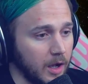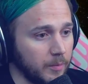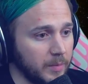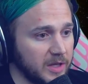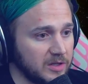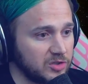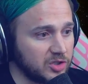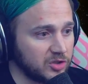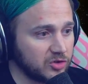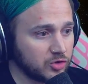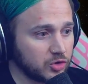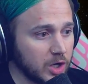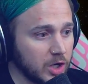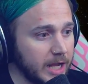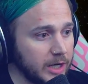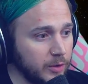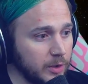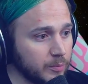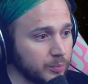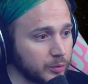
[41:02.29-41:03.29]
Is just try
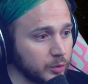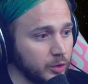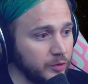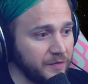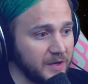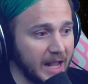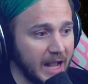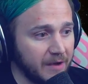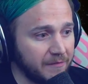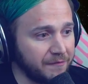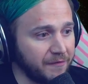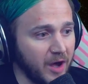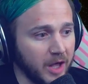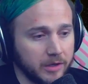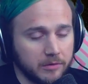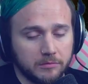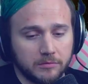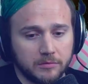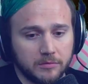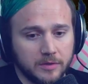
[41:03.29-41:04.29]
to improve and have
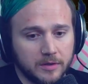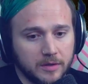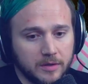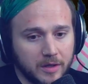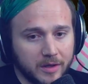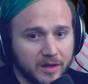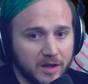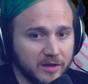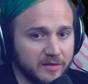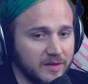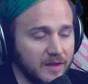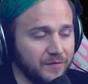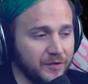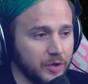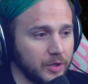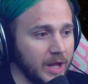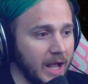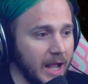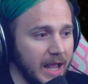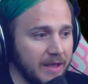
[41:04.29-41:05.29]
fun. Because if
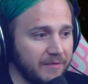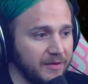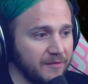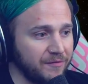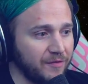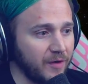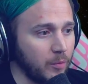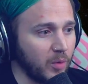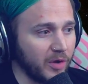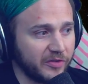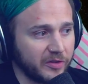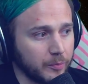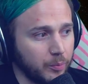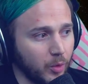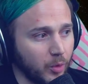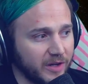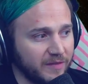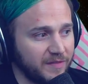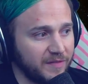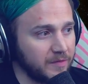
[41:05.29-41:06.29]
you're not having fun, what's the
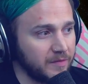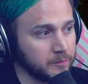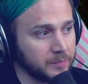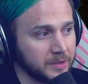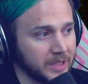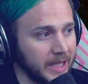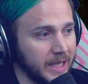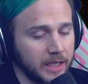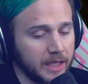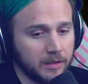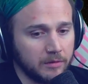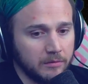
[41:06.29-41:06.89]
point of even playing?